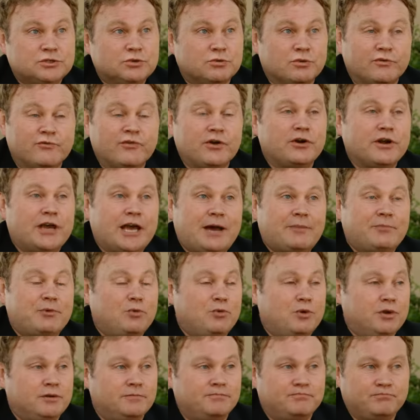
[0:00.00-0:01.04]
So we're very happy
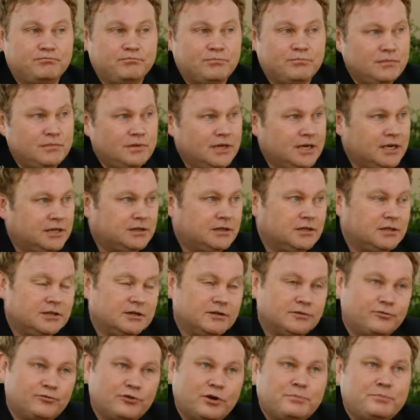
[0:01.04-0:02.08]
we hit
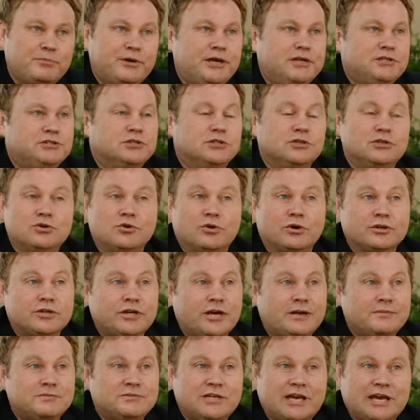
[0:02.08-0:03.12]
the front page in the New York
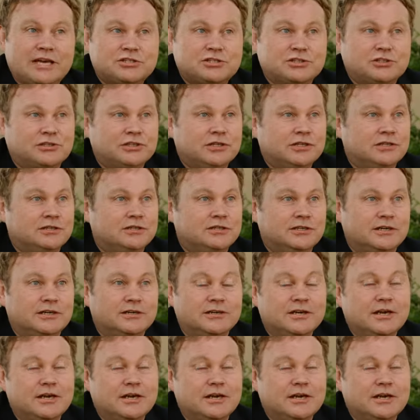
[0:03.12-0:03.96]
Times nationally, and